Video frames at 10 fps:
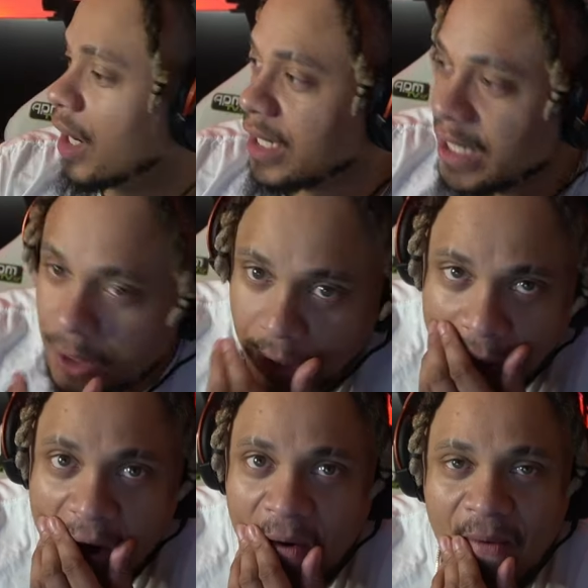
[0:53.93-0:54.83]
a
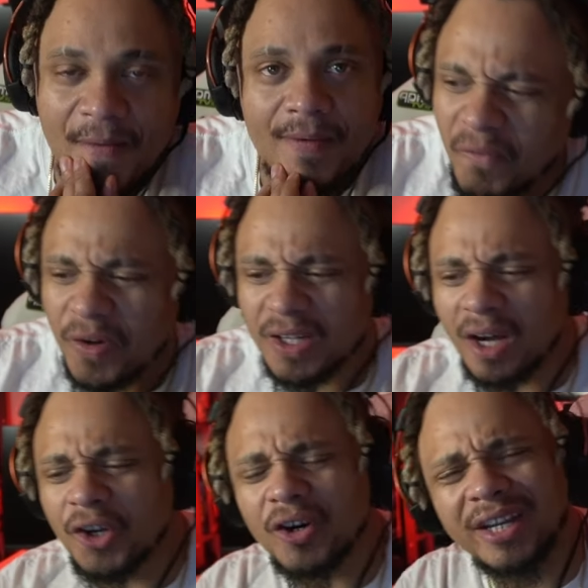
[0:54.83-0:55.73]
year ago,
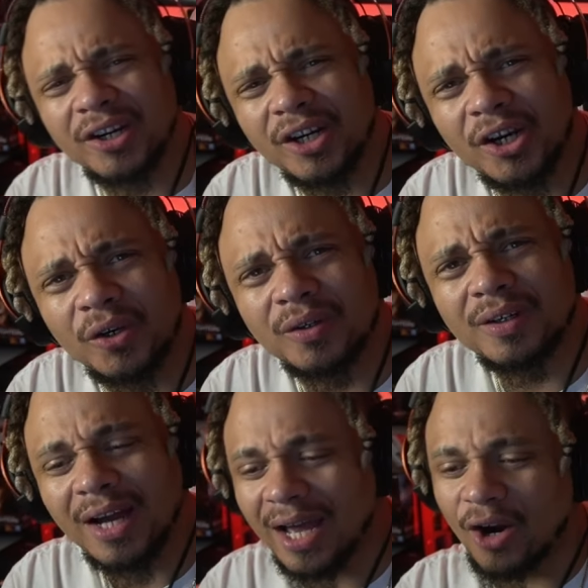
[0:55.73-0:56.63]
under a year
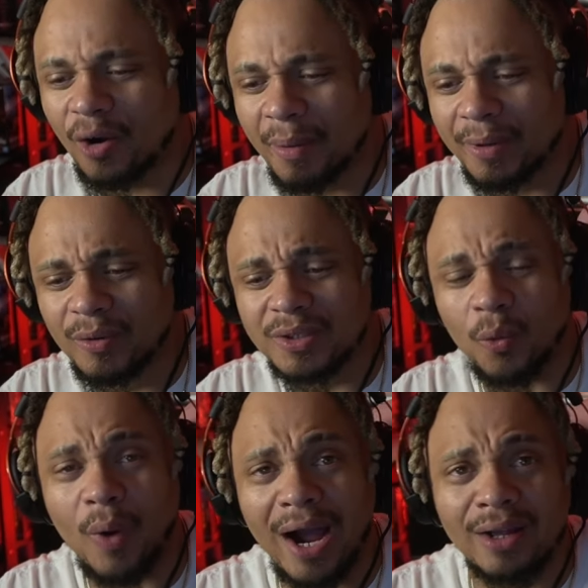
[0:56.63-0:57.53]
ago. I don't remember. It
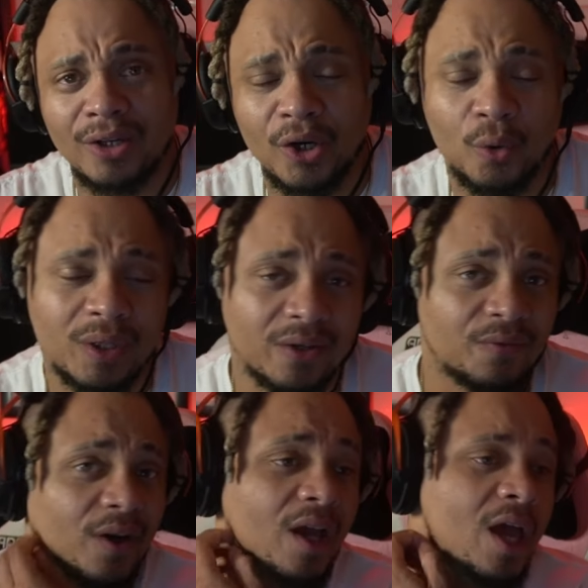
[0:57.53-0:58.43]
was a while ago. What
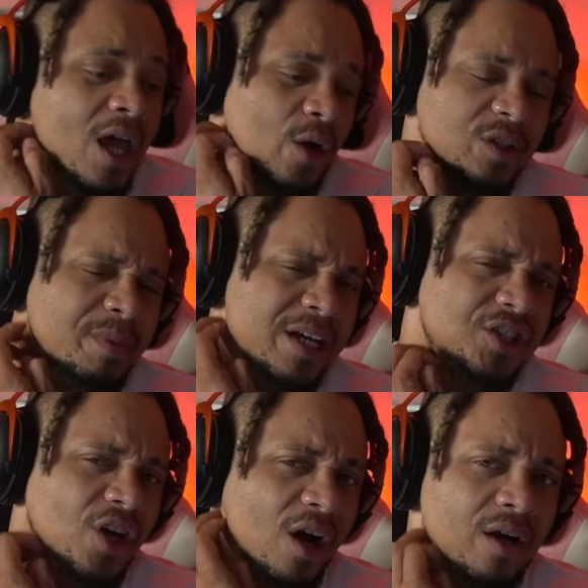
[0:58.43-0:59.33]
the fuck? It was
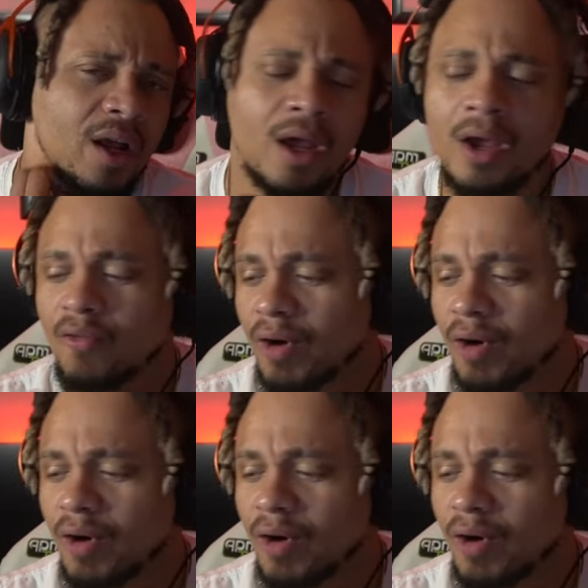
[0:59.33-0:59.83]
me and Sean.